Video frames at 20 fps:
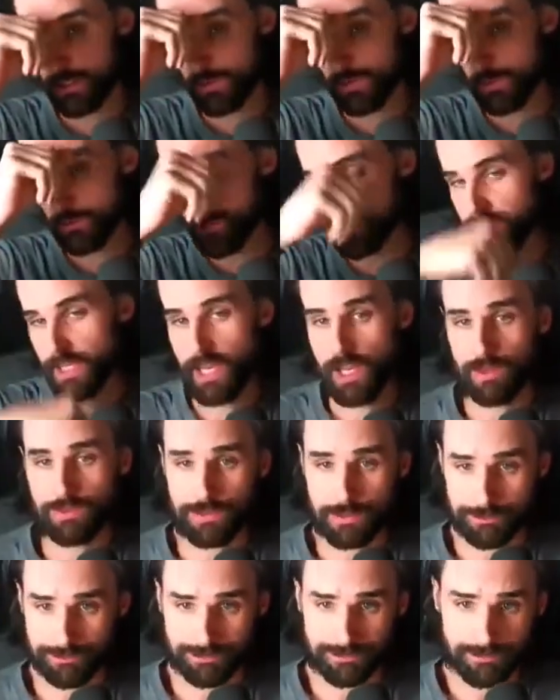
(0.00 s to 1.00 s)

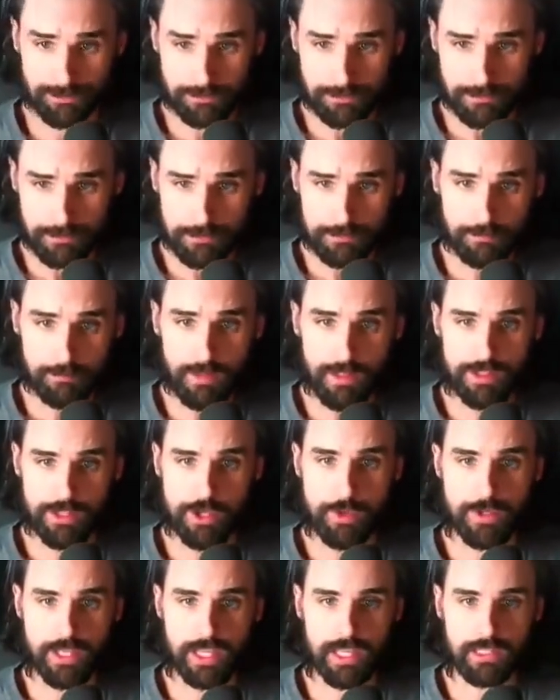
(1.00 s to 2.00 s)
themselves,
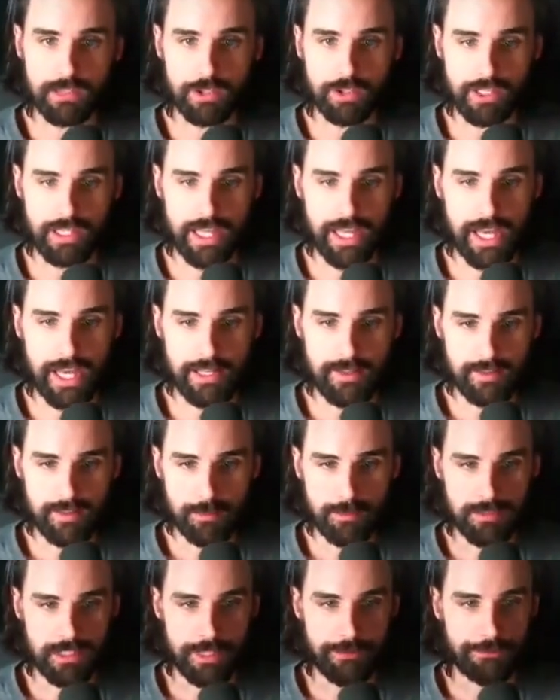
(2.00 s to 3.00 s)
you can look at
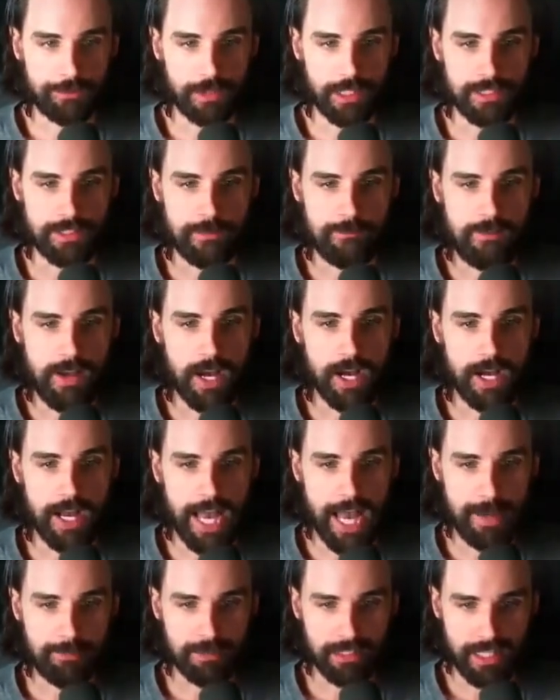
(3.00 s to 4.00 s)
some different
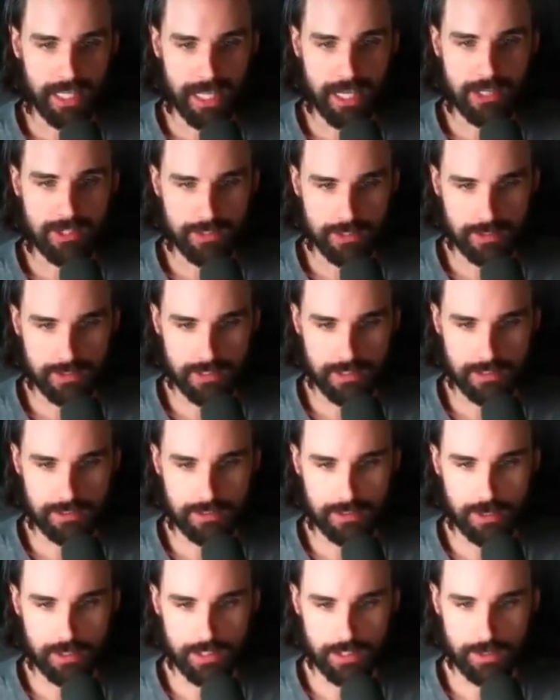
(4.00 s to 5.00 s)
applications and
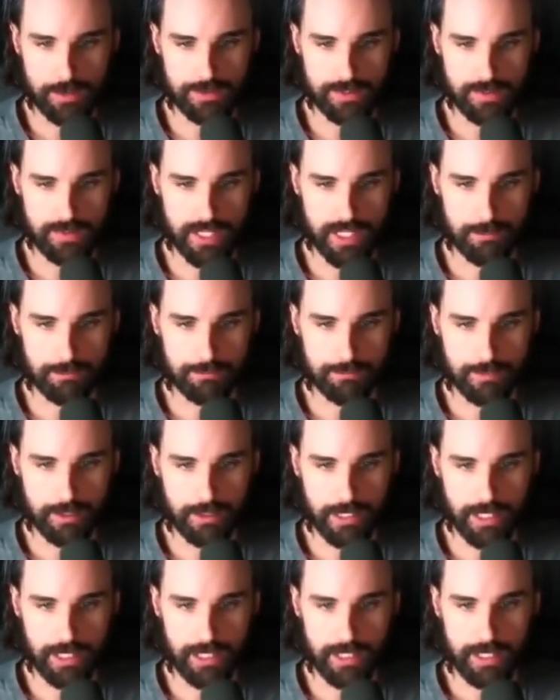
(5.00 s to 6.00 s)
start using them,
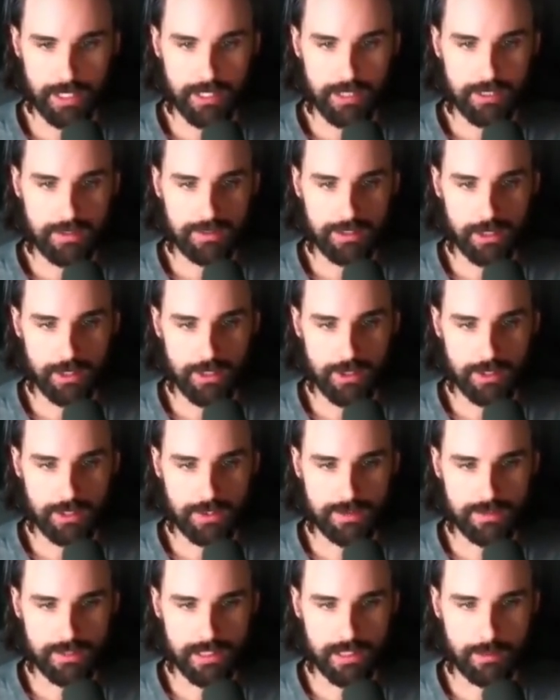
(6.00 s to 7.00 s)
okay? So you
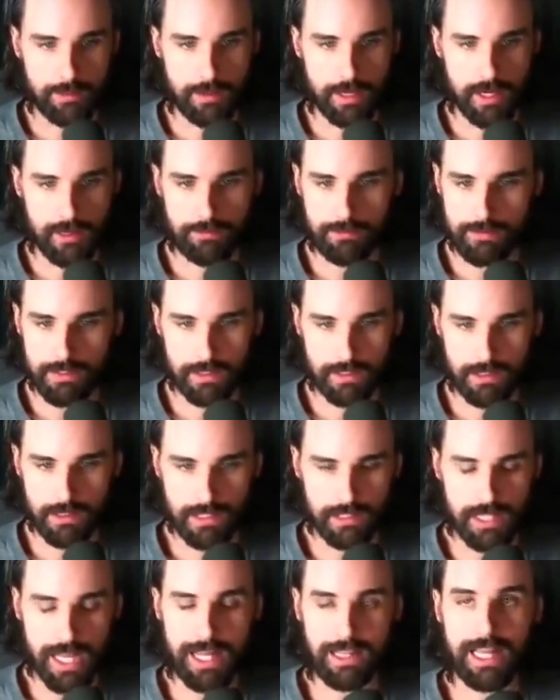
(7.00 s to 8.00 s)
can think about
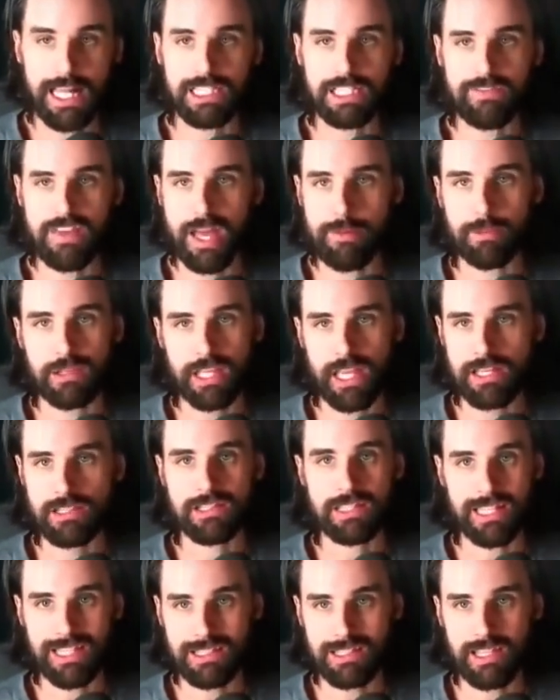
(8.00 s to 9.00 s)
lots of applications
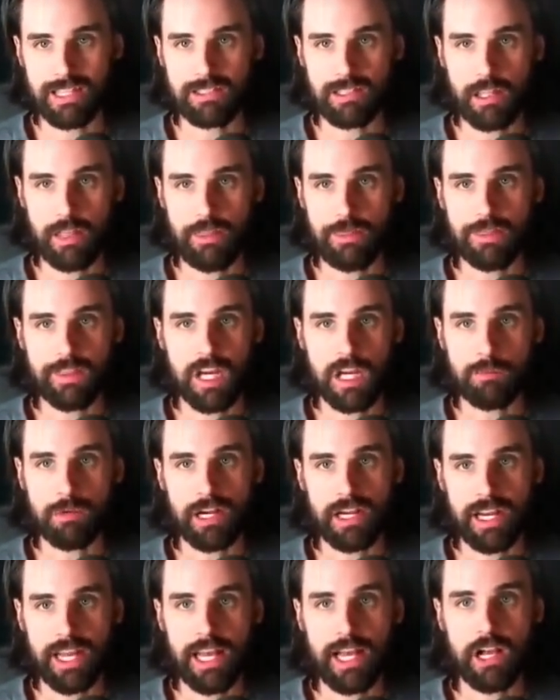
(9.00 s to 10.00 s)
that exist on Ethereum
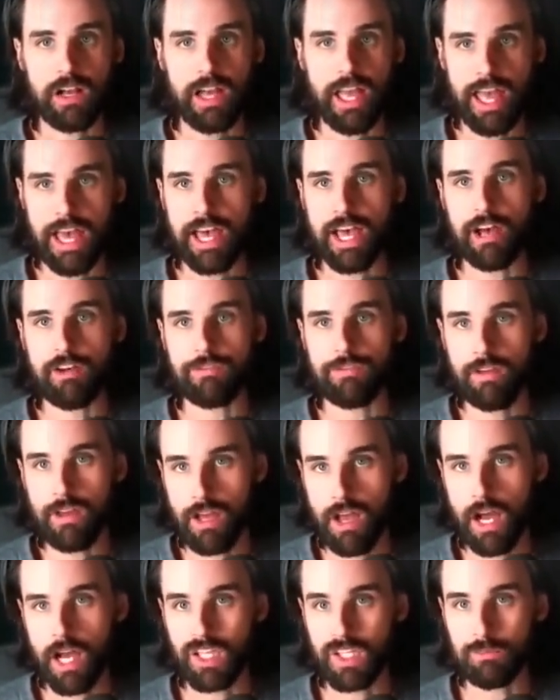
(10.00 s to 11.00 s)
right now have
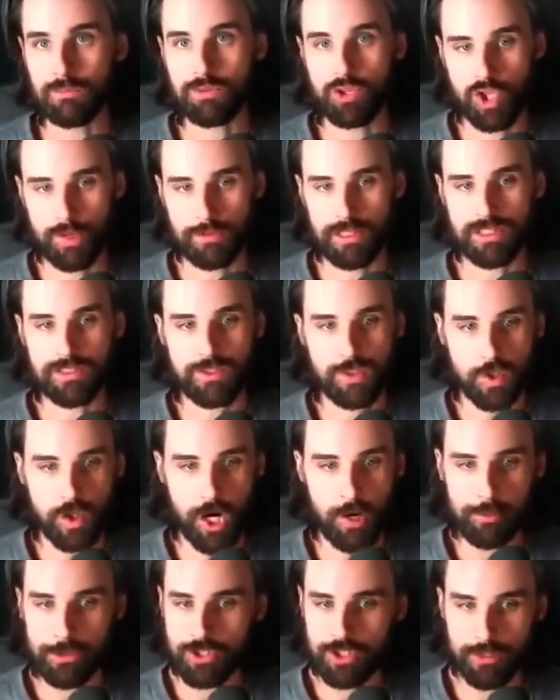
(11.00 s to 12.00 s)
deployments to
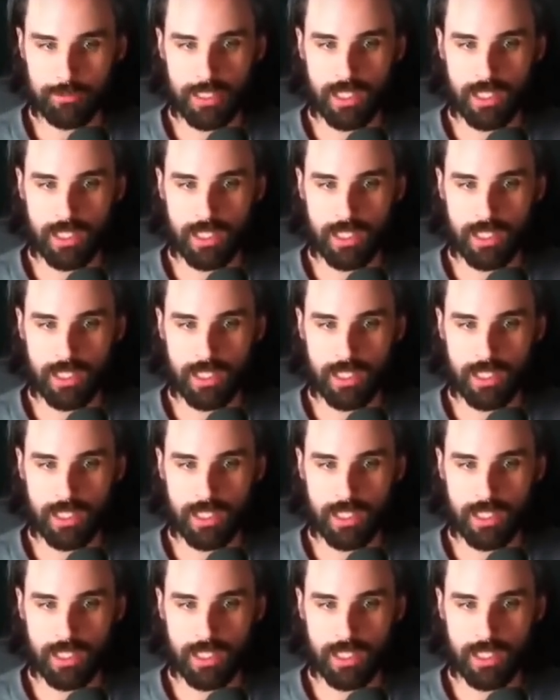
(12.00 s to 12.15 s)
Arbitrum, like